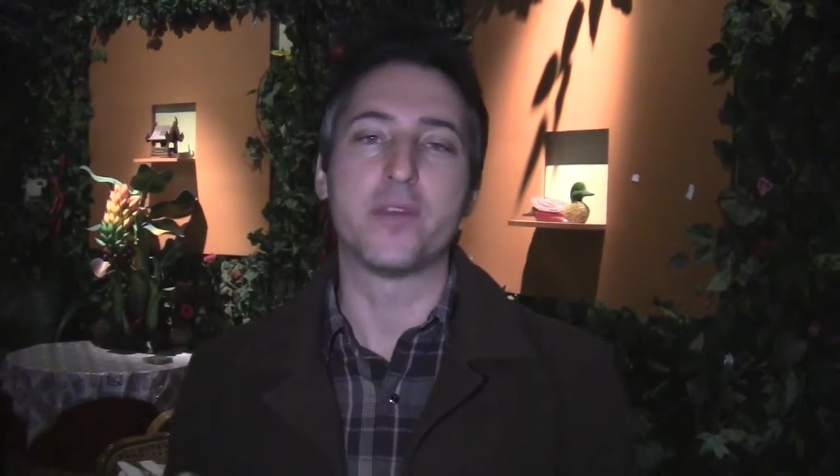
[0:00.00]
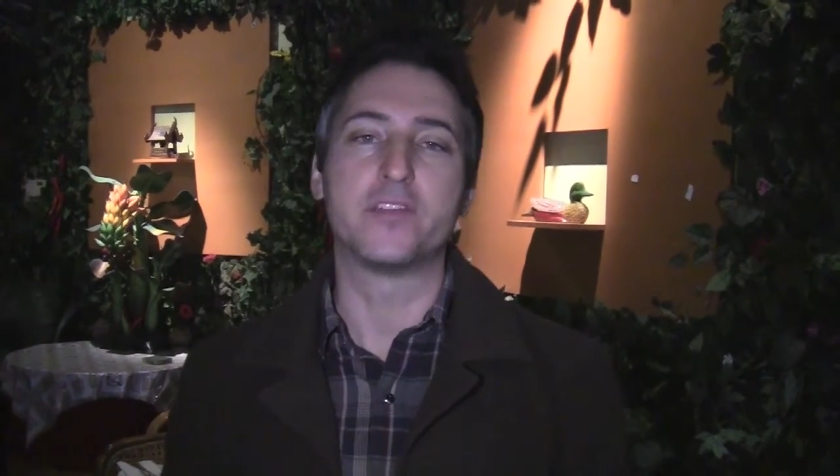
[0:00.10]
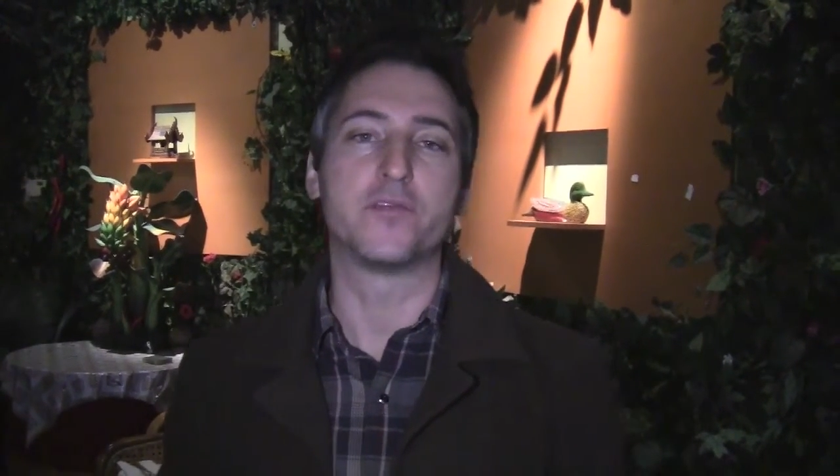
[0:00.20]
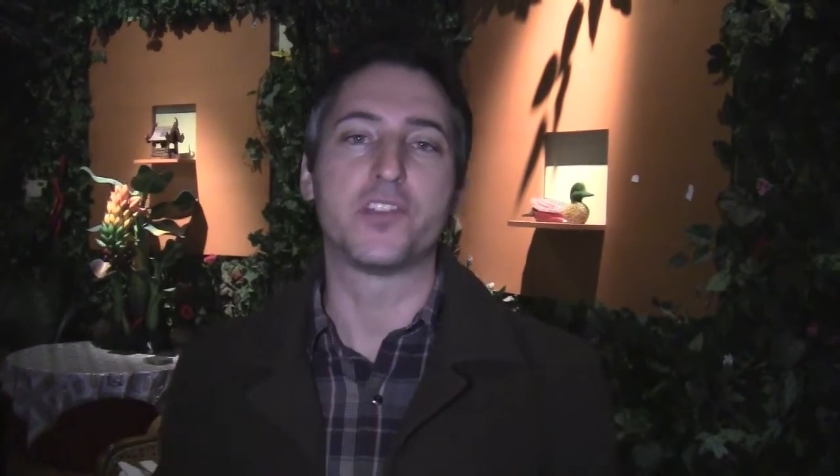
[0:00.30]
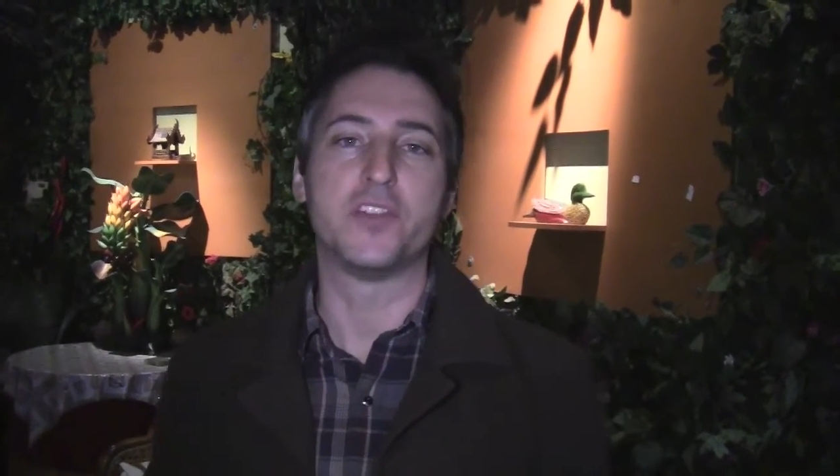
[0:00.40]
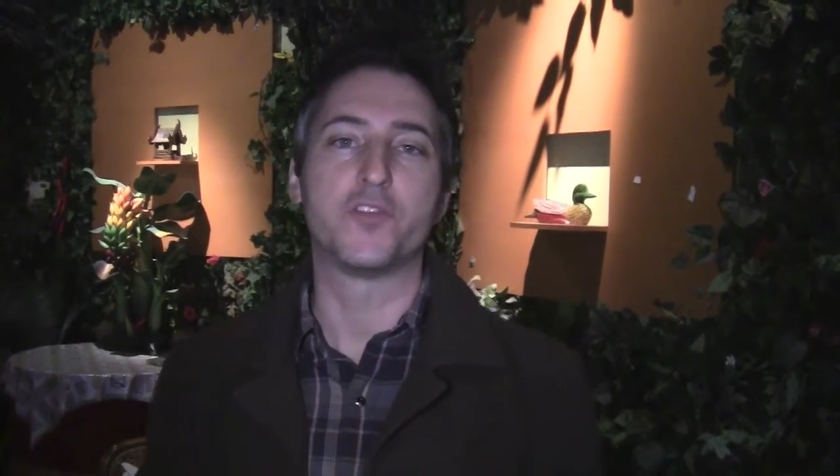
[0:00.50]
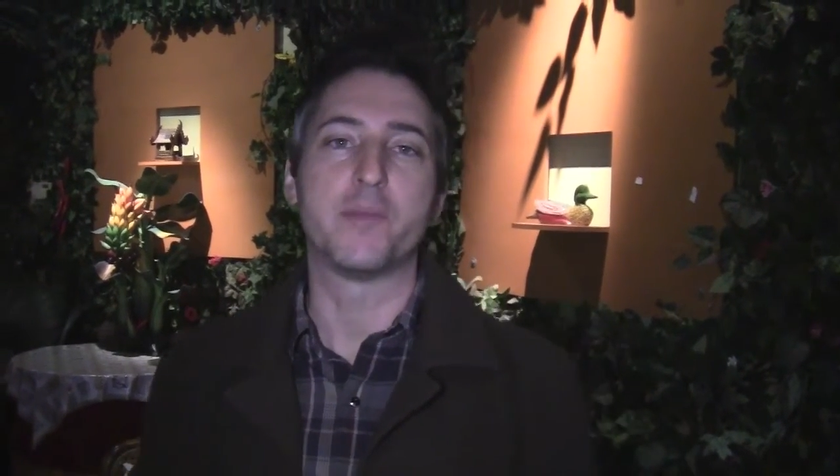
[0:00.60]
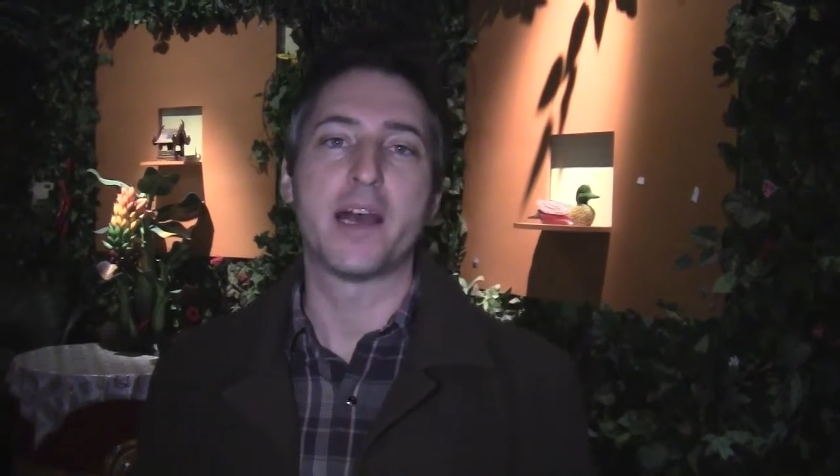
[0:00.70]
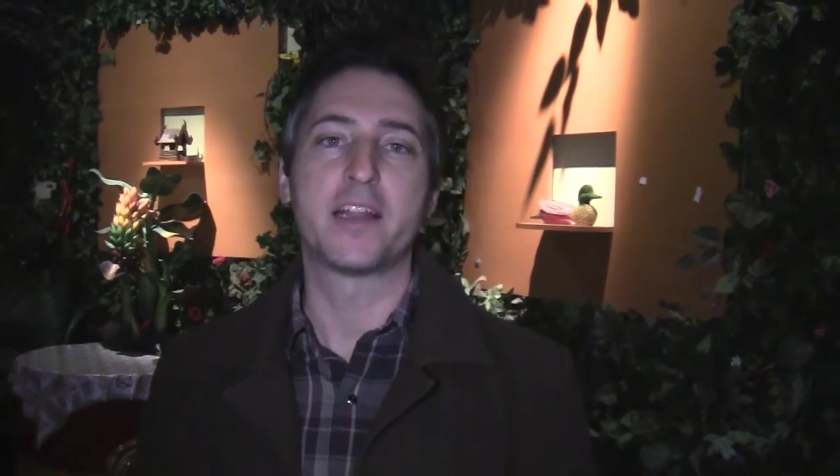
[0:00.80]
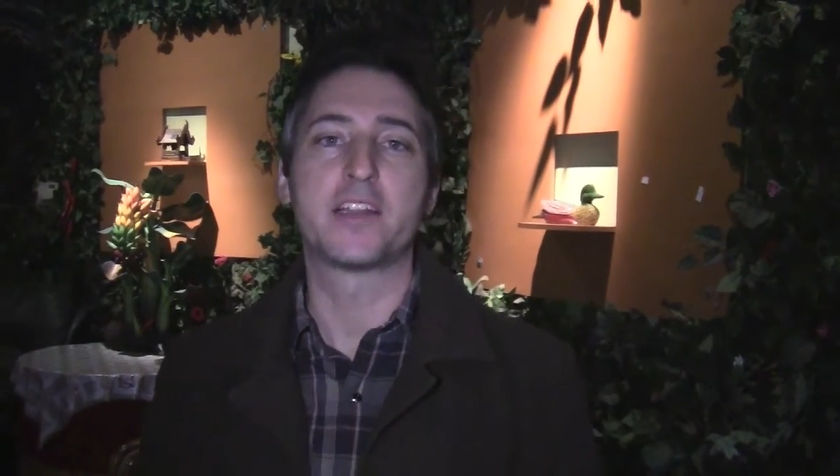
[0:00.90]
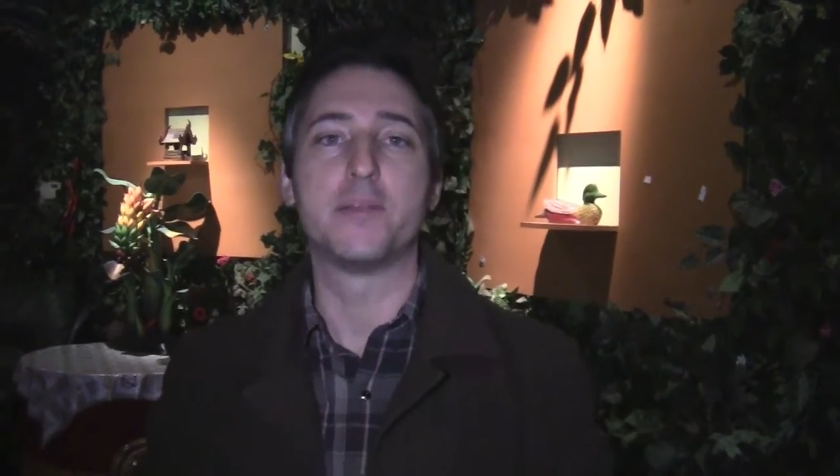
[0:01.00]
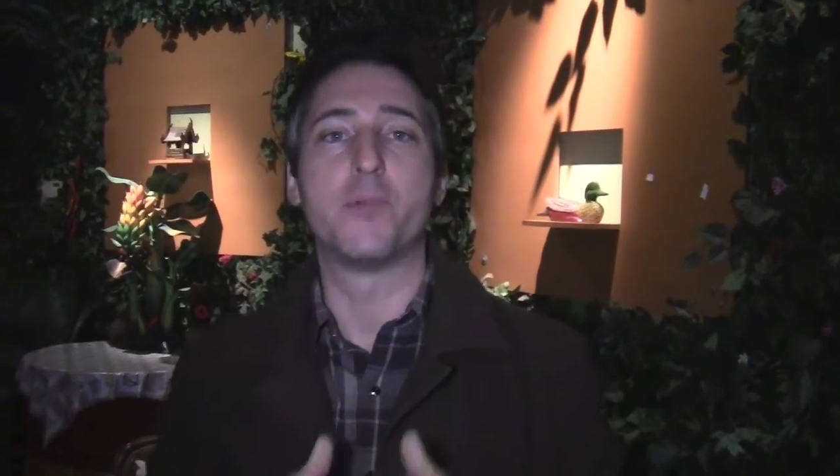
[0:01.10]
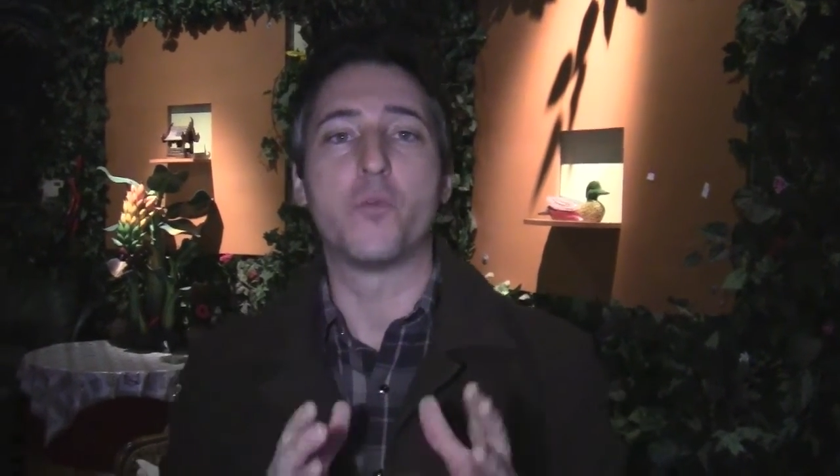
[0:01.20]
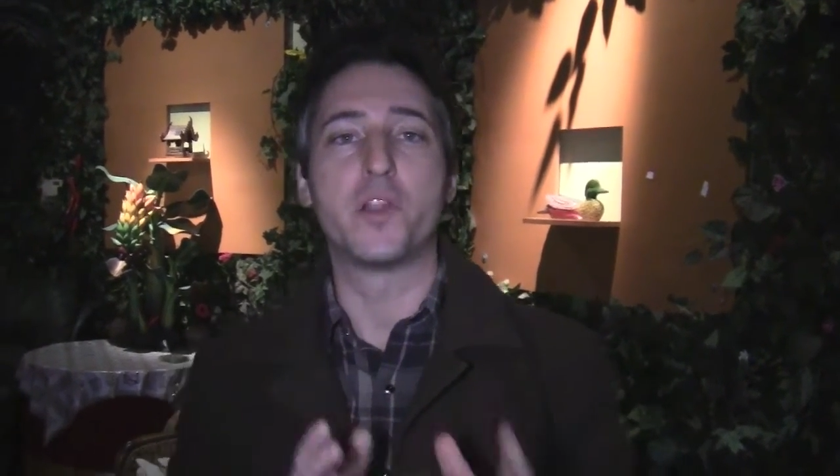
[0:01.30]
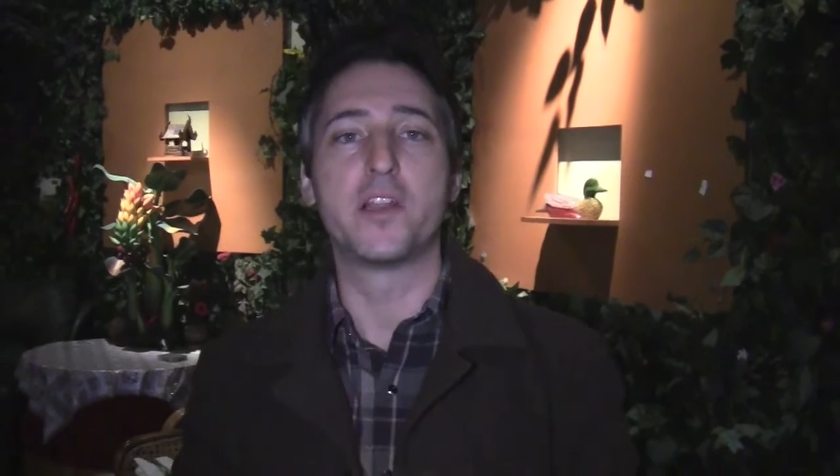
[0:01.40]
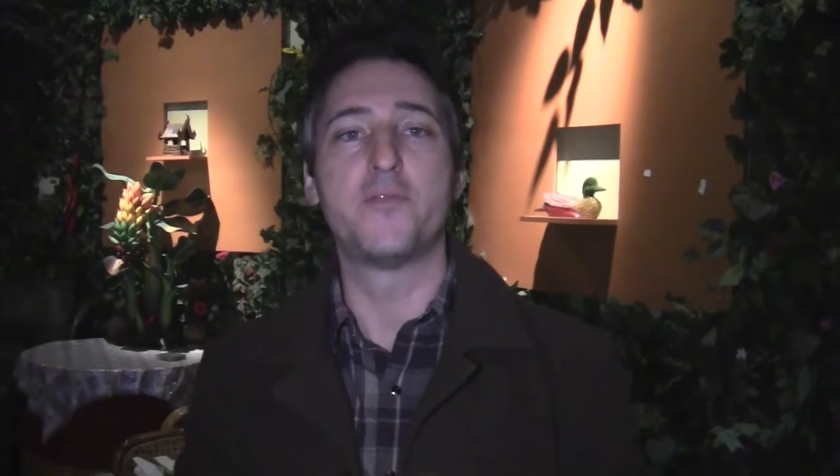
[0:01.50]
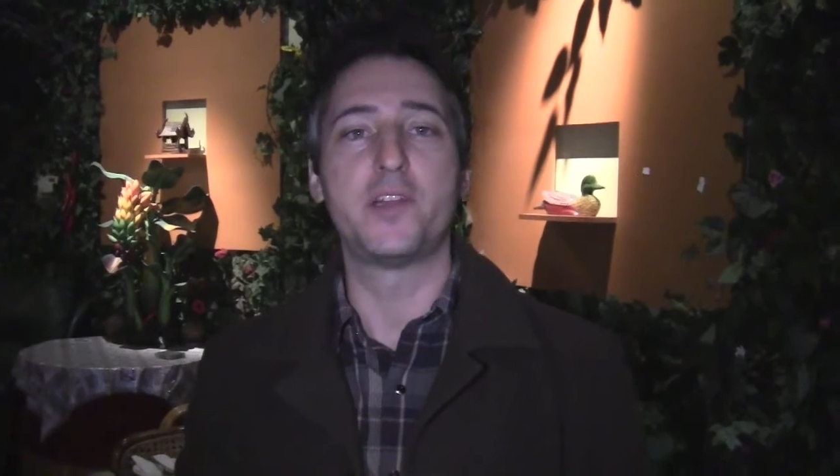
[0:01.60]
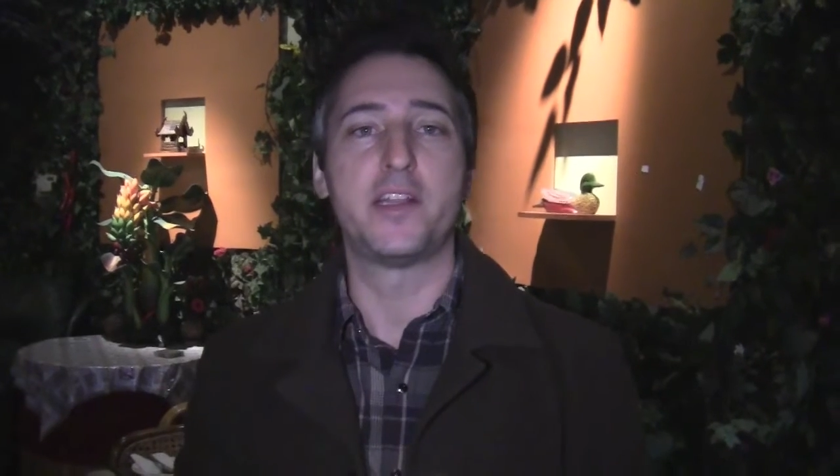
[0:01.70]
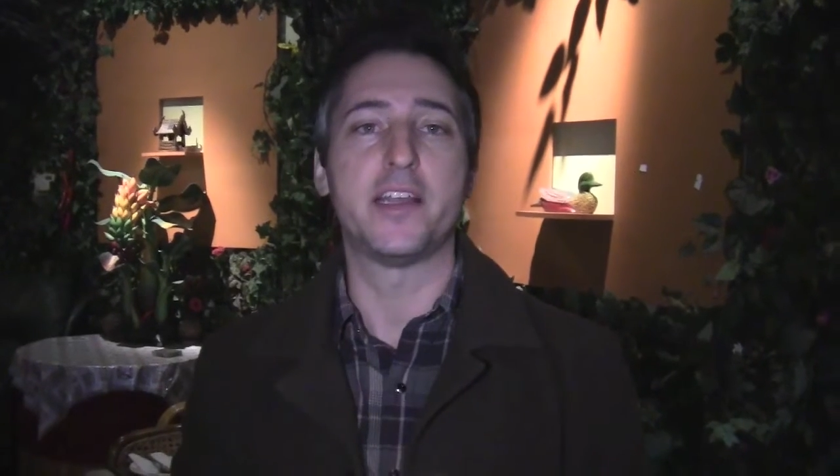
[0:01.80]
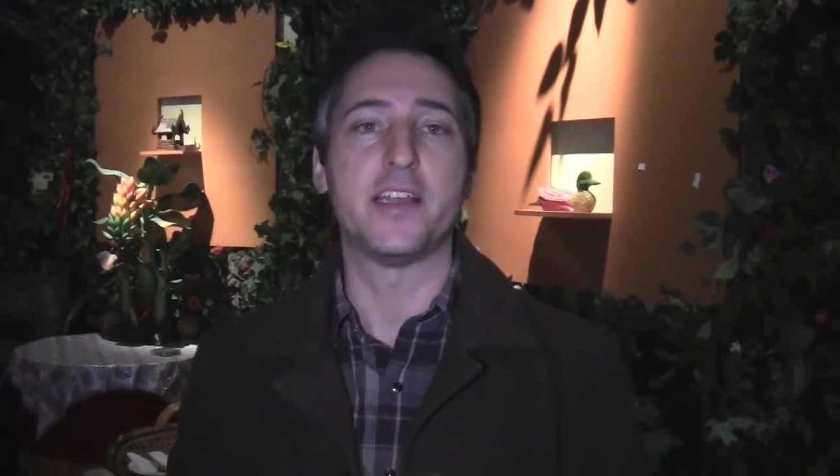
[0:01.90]
Things have changed dramatically, but we live
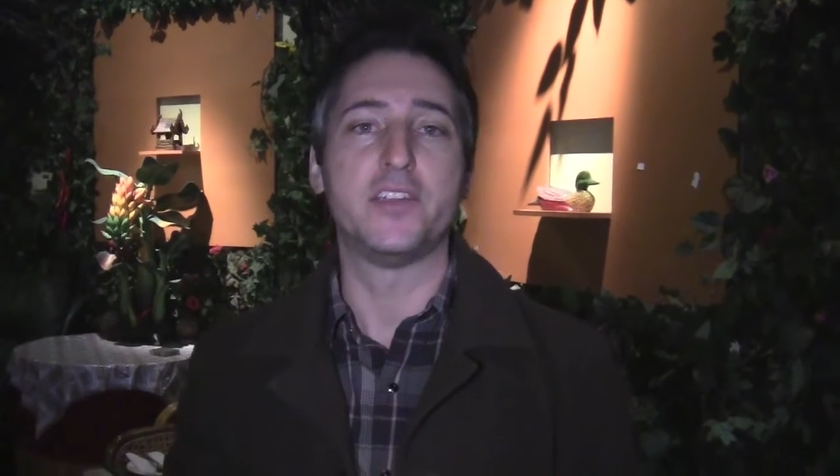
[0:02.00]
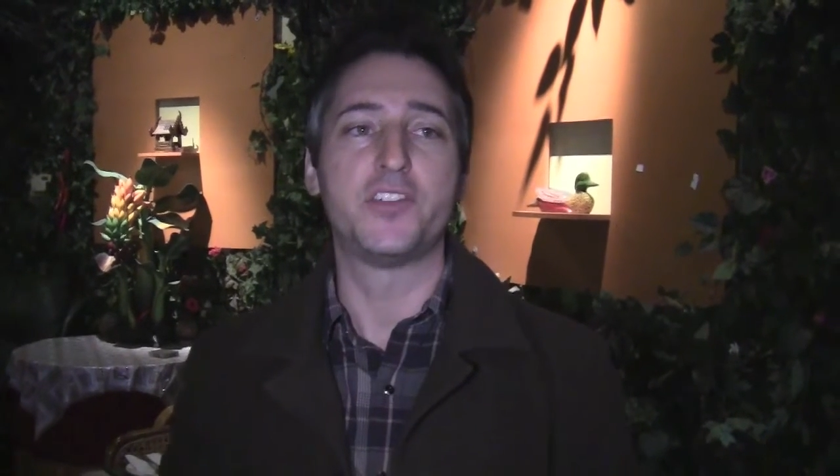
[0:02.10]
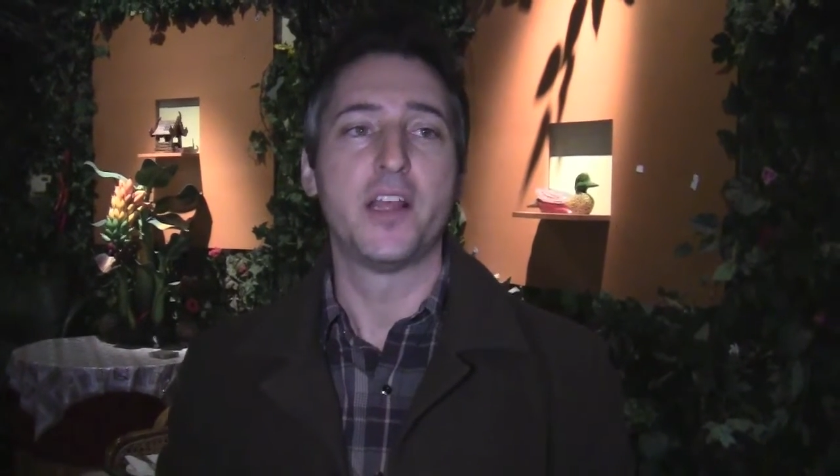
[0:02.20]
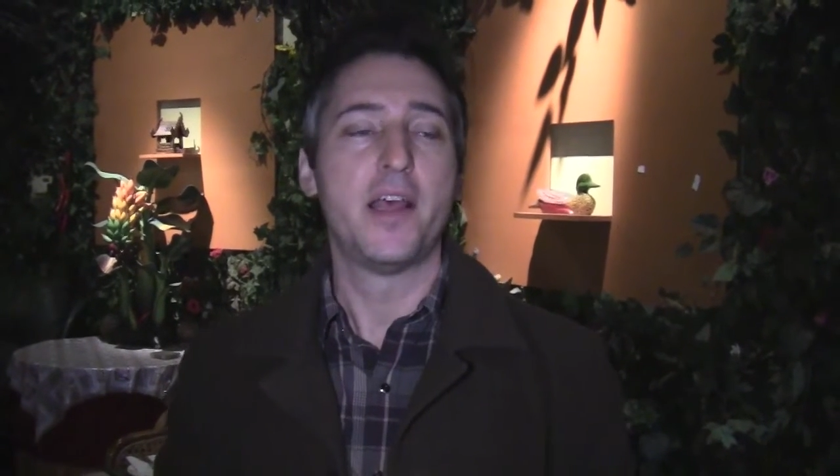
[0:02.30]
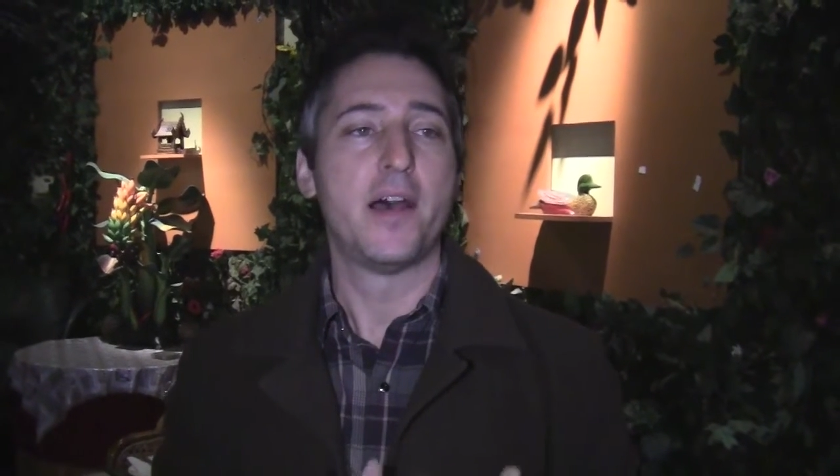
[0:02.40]
in an age